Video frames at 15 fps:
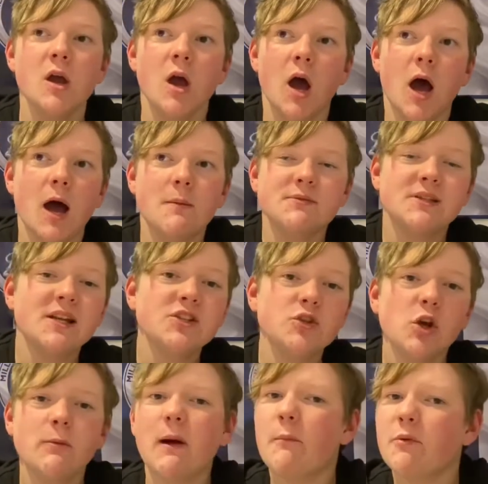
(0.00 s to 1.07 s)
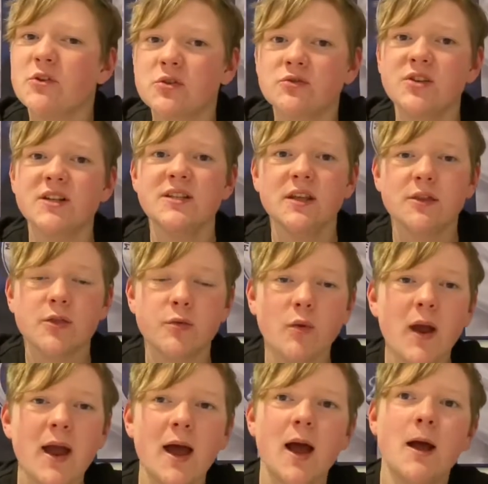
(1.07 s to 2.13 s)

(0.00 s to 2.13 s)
So let's talk about Bristol City threat.